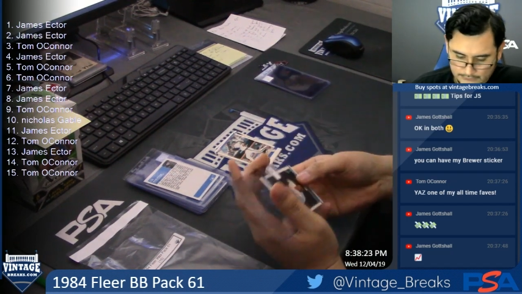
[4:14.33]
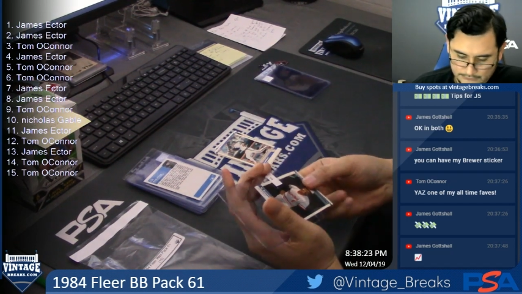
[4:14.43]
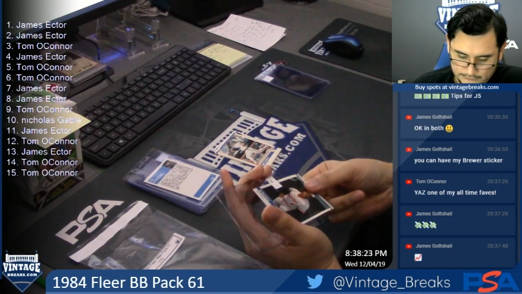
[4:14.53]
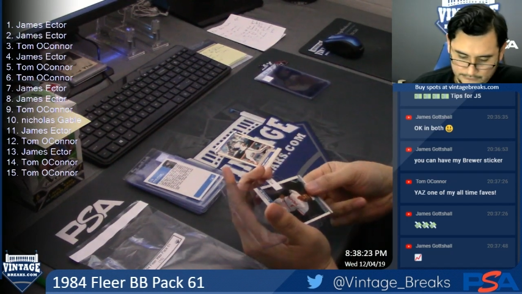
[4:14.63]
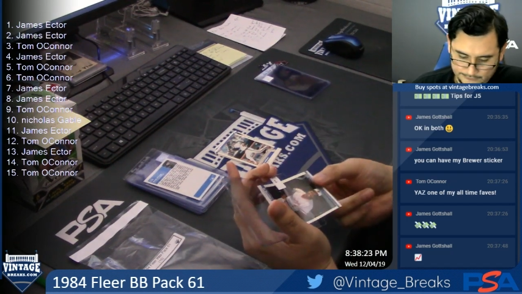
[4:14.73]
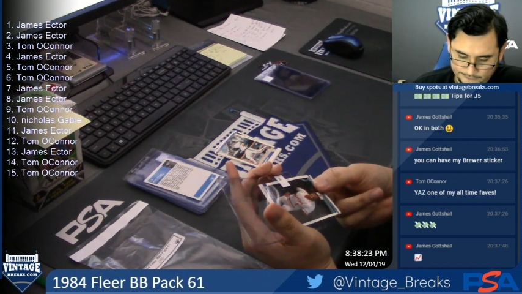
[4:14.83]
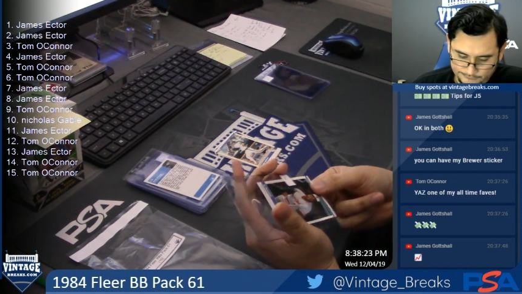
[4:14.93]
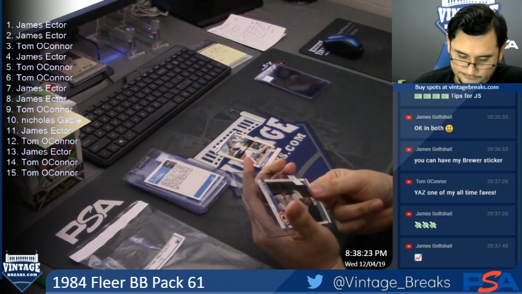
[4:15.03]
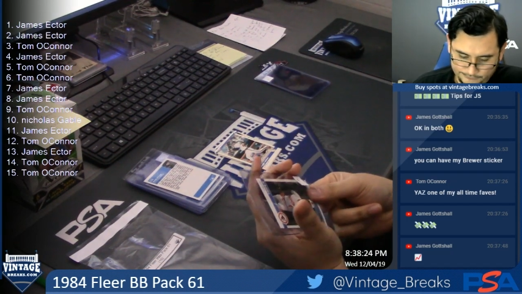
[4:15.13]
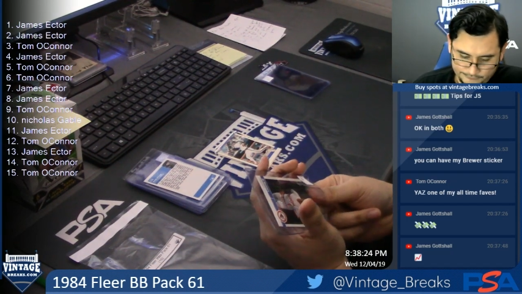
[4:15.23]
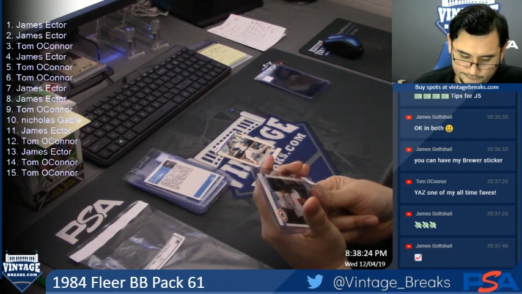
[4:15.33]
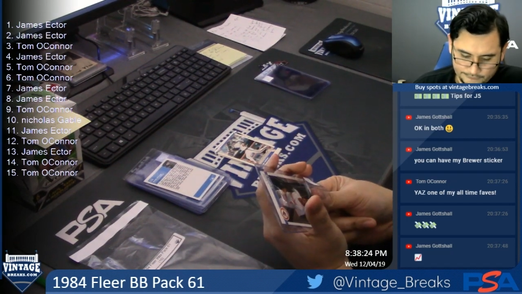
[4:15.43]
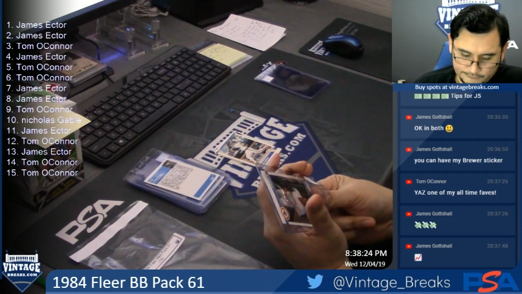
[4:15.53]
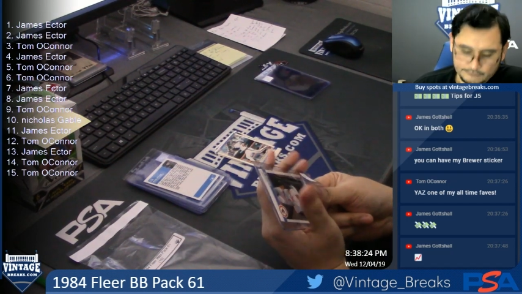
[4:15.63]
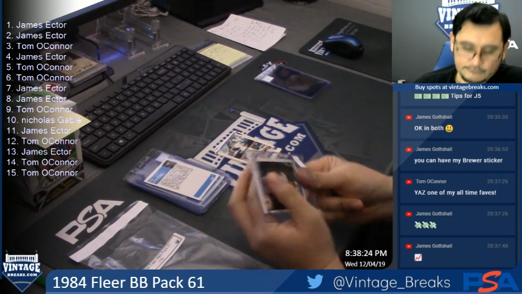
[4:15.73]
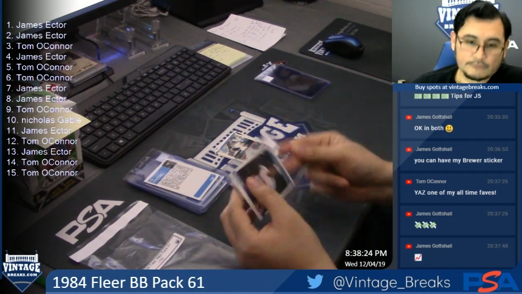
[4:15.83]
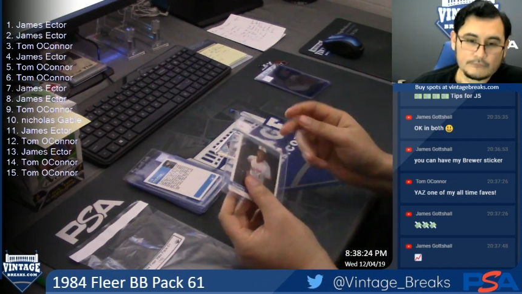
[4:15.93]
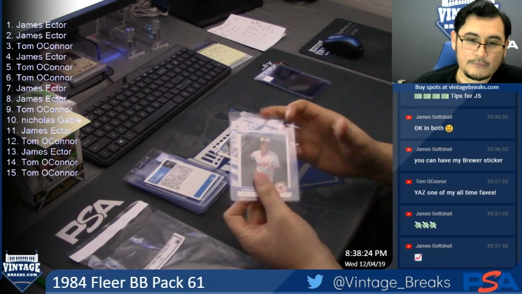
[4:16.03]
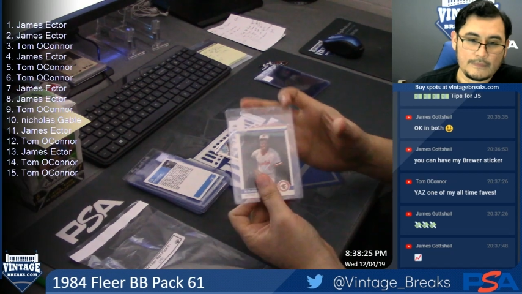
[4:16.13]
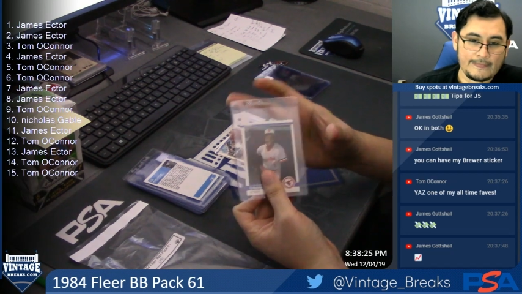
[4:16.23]

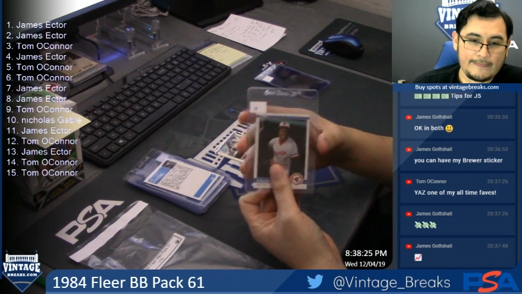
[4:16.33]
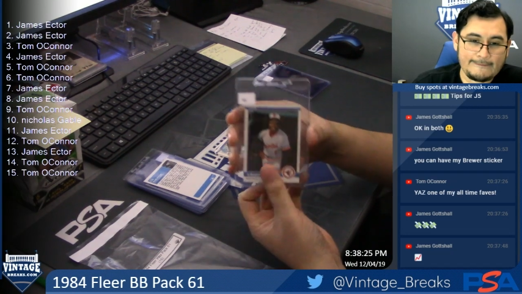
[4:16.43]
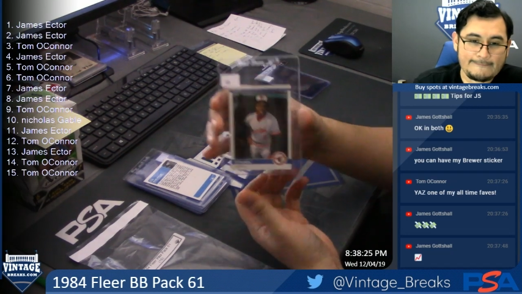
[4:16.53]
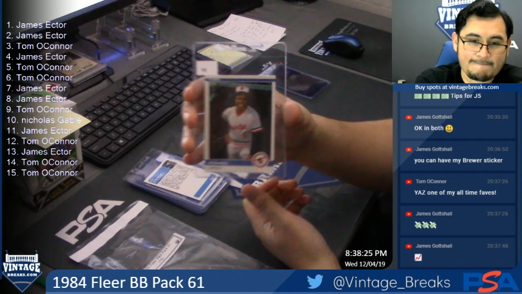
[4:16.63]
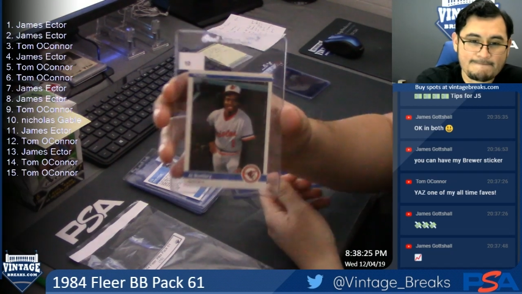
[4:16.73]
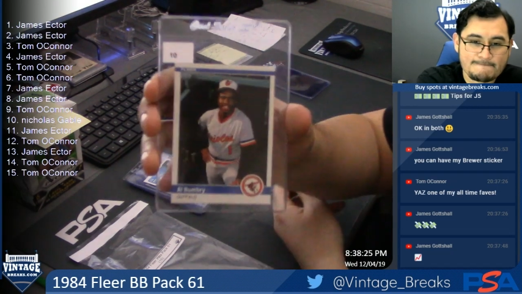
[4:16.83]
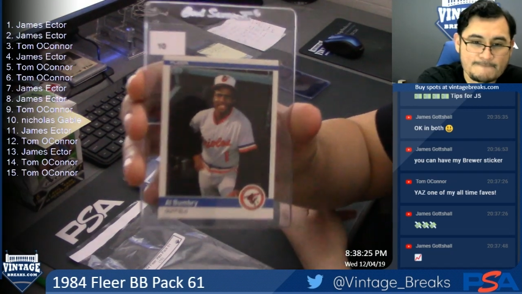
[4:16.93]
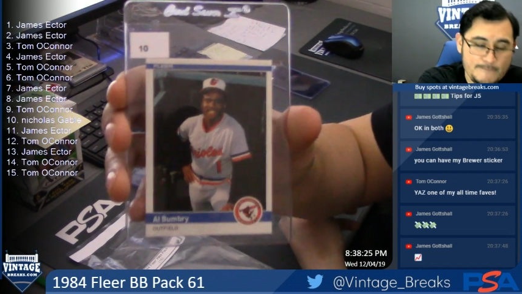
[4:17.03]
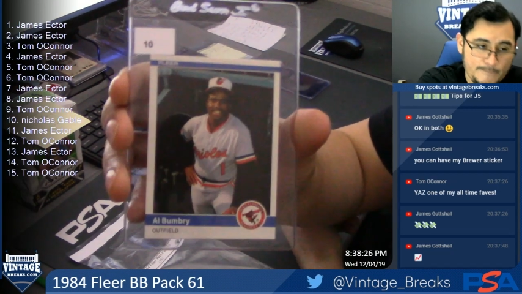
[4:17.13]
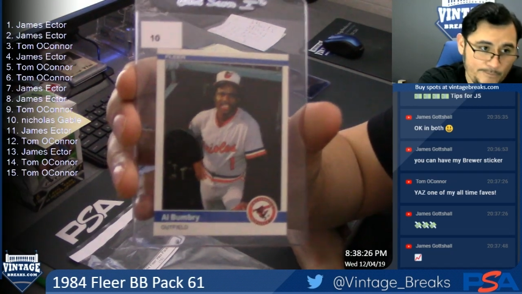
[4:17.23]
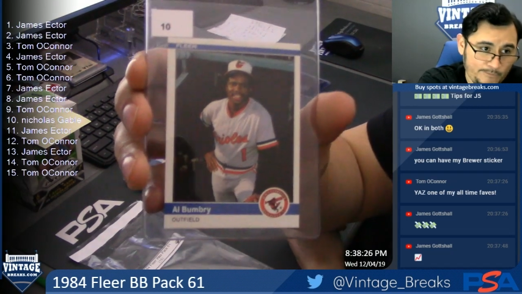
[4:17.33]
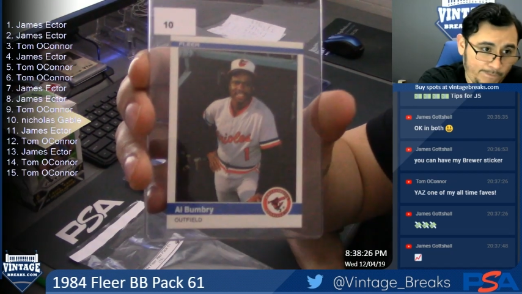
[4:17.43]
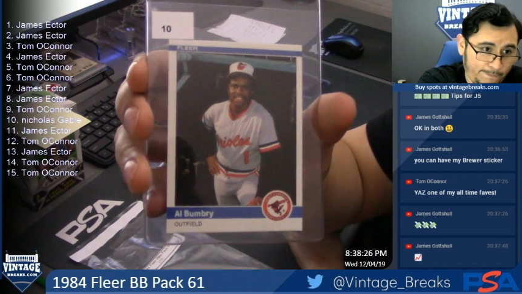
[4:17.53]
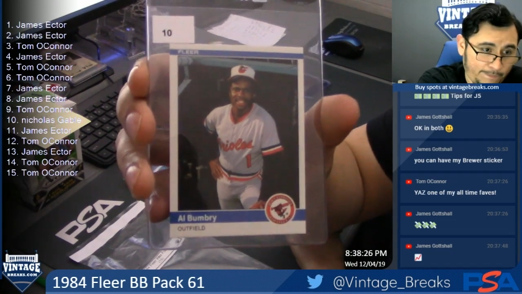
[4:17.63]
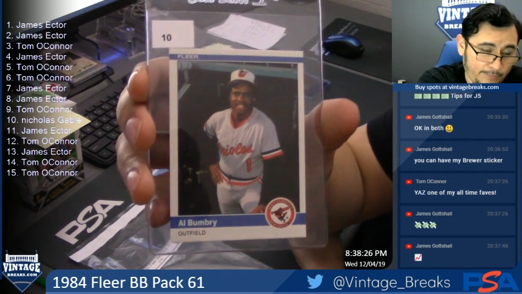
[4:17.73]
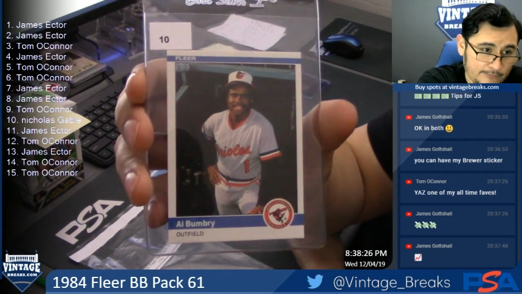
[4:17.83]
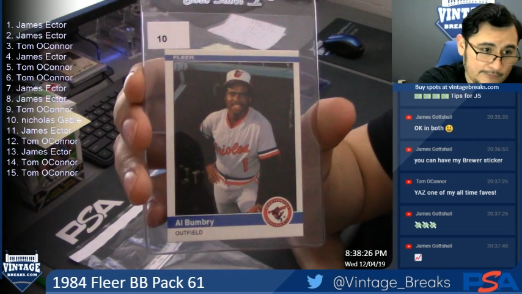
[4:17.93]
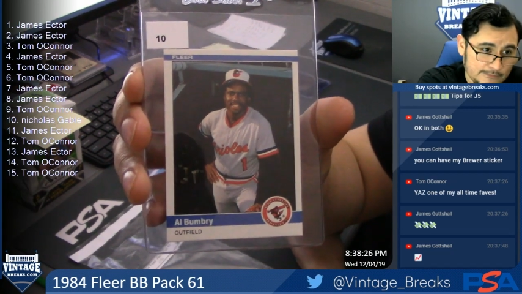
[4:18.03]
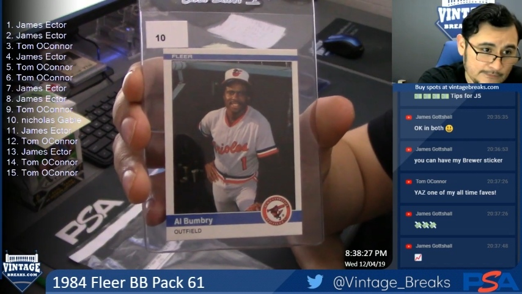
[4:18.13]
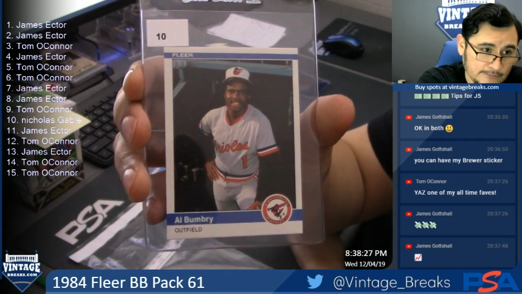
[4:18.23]

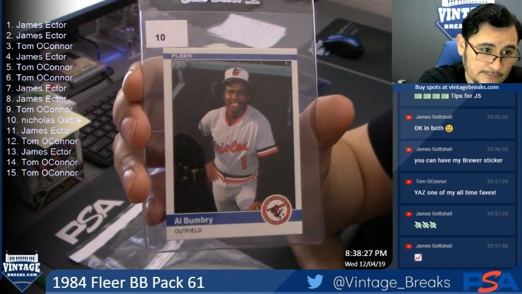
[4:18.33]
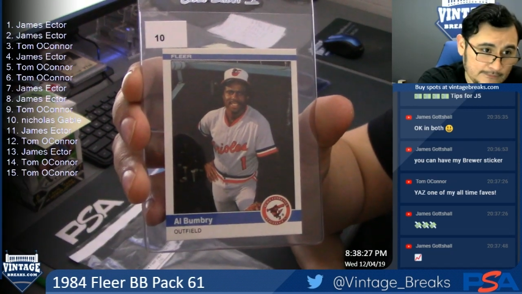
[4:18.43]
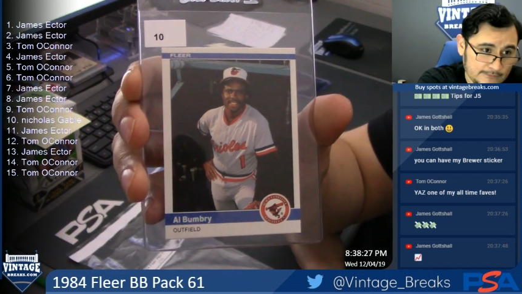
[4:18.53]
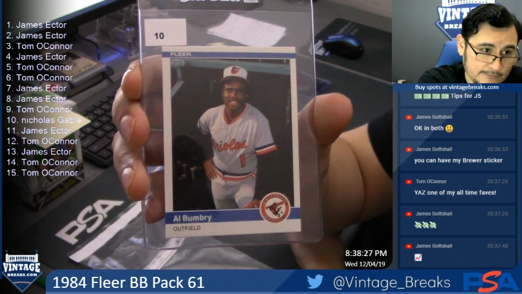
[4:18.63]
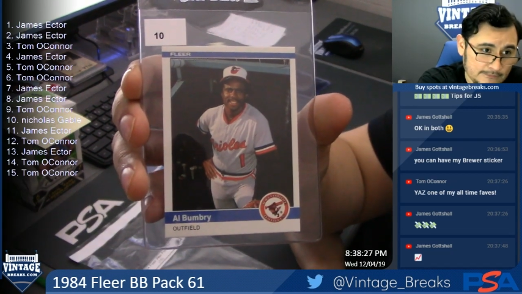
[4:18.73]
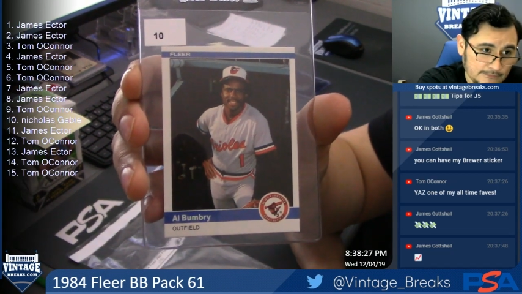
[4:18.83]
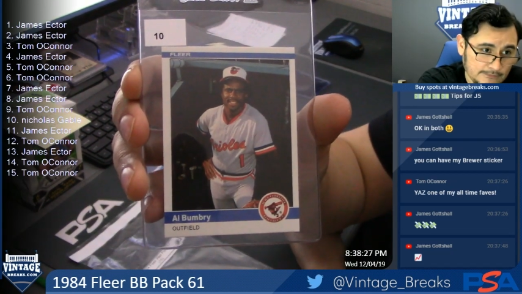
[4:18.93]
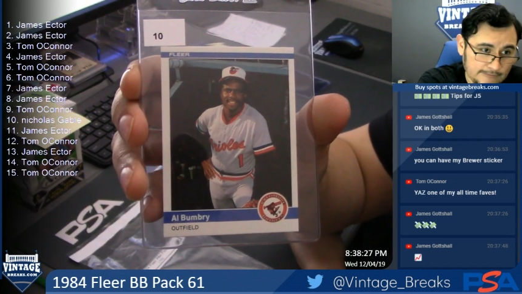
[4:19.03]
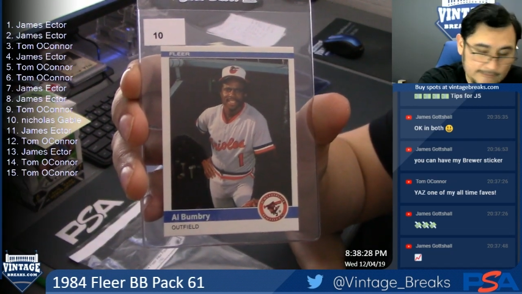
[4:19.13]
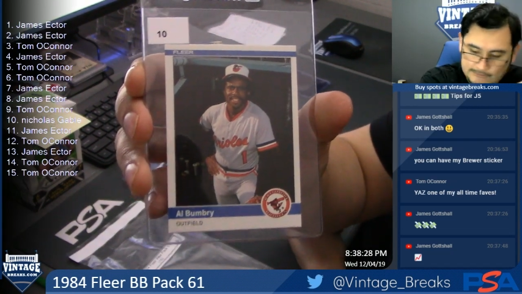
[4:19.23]
Nothing is said.